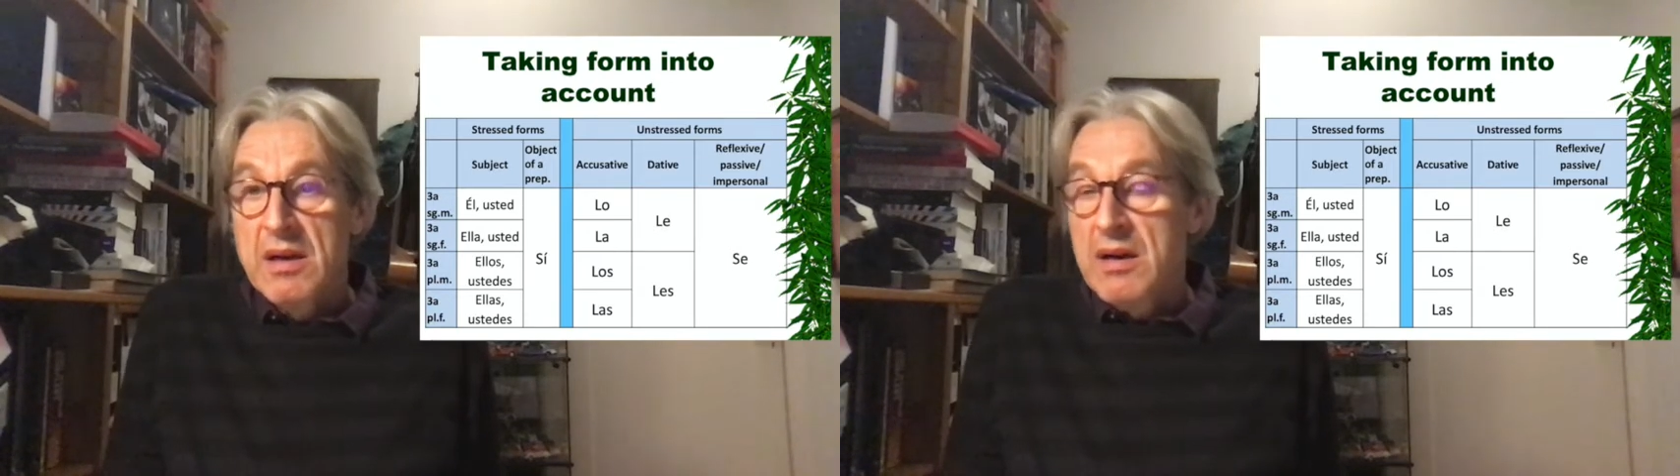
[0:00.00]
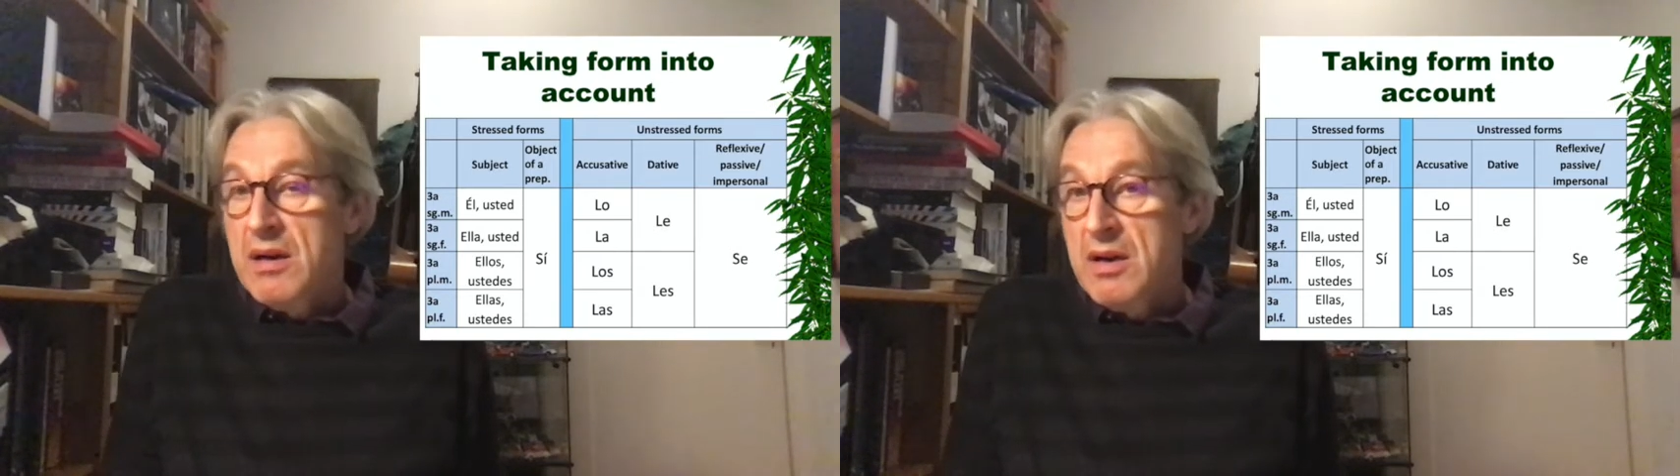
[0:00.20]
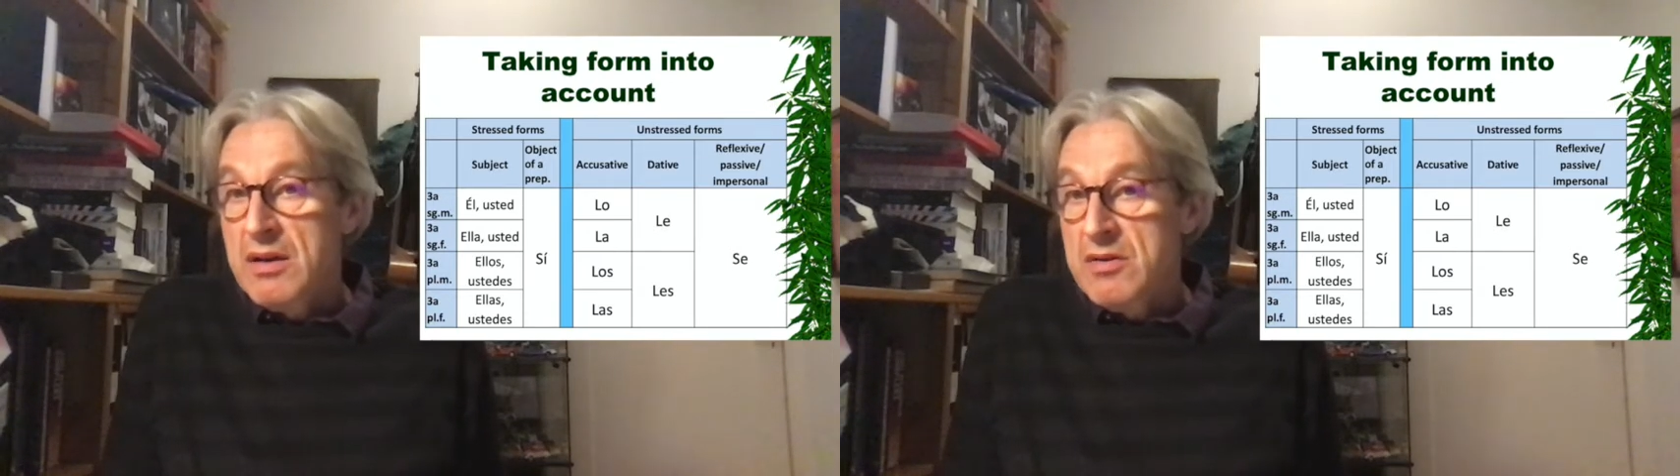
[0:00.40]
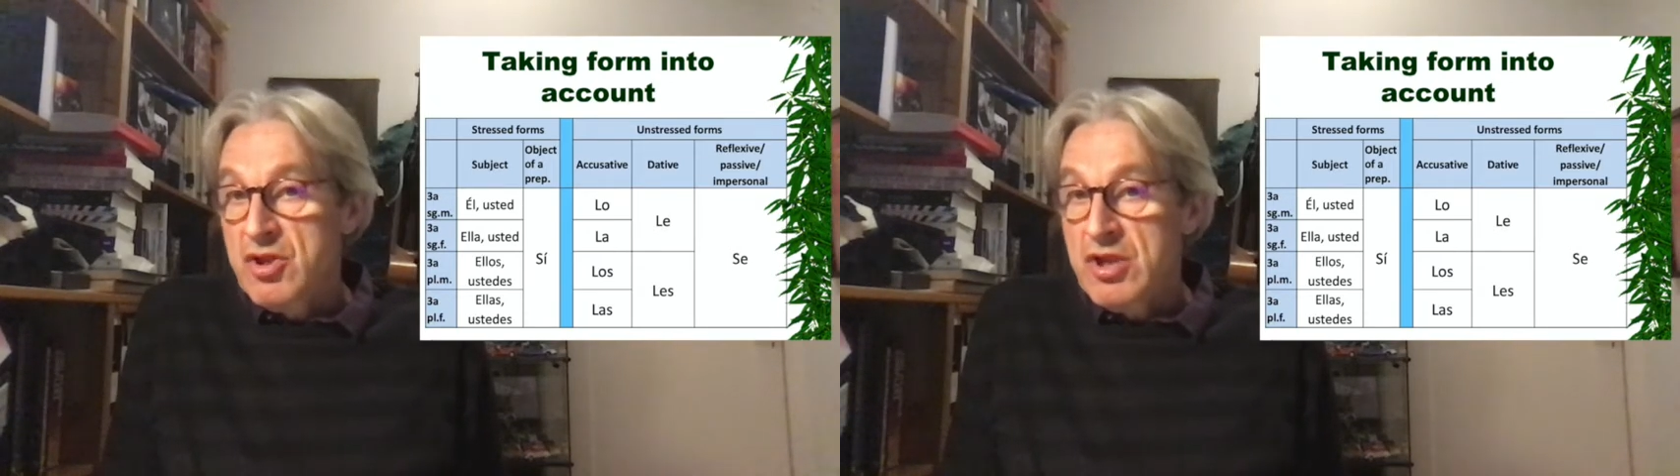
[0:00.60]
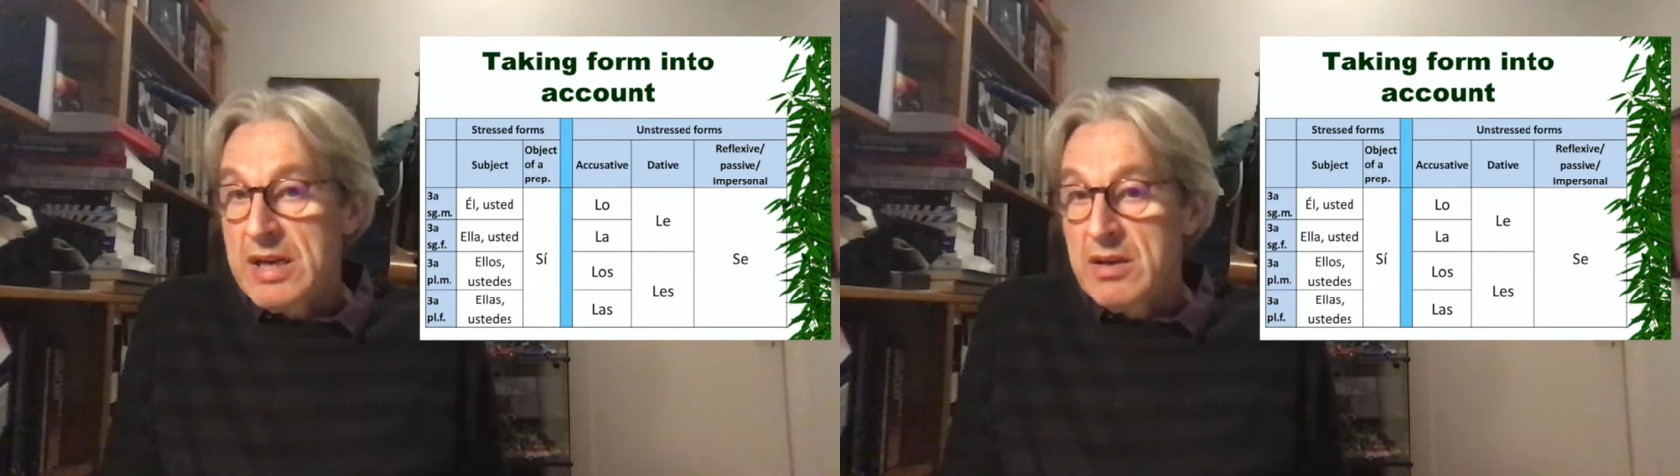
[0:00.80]
on
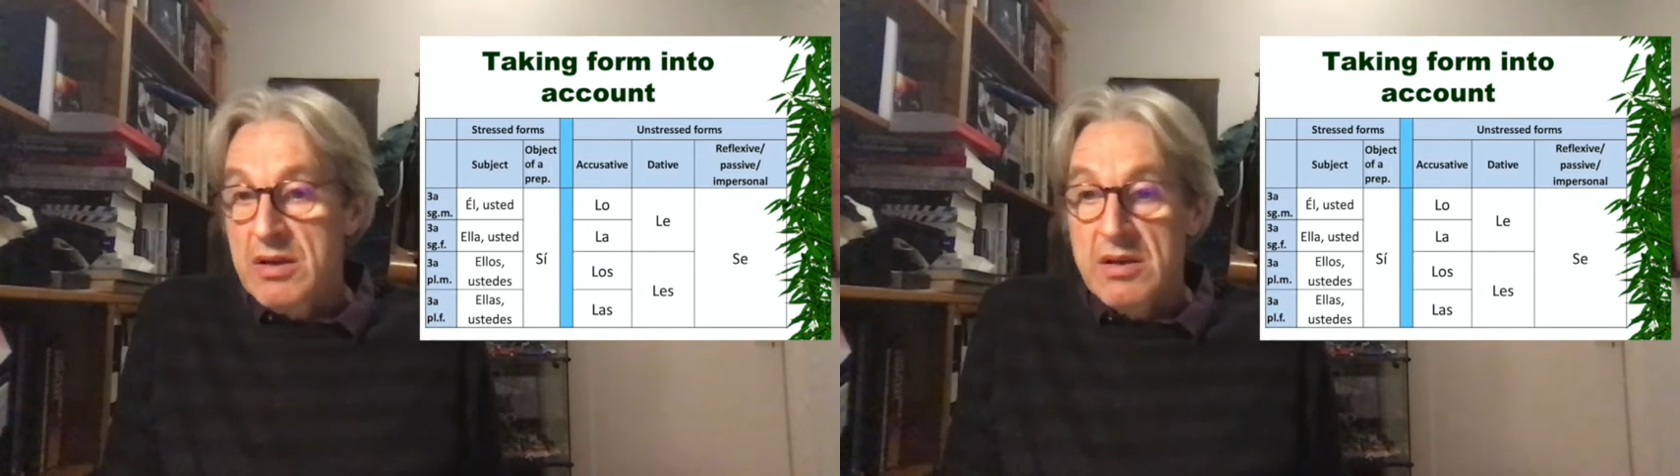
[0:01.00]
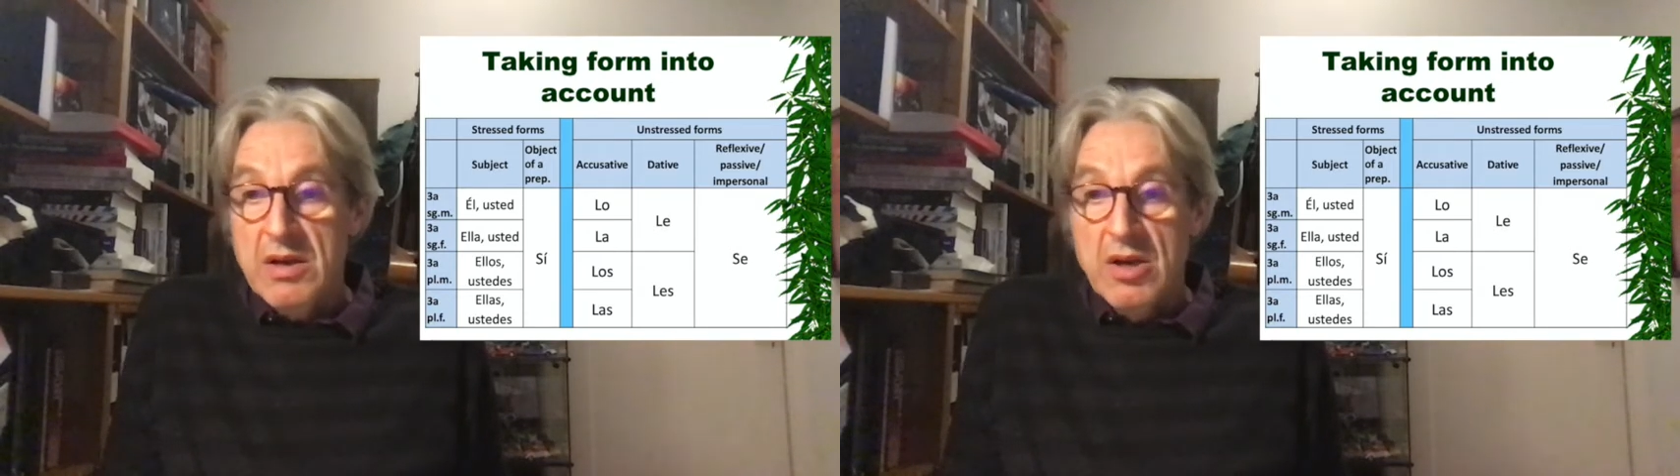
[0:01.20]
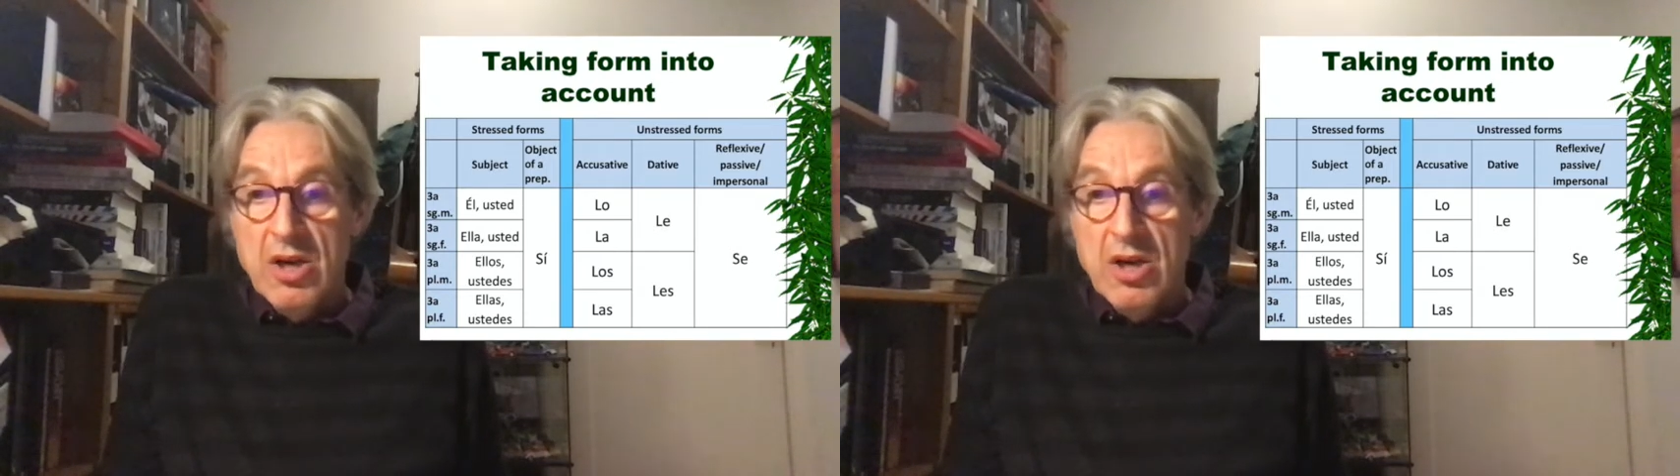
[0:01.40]
gender,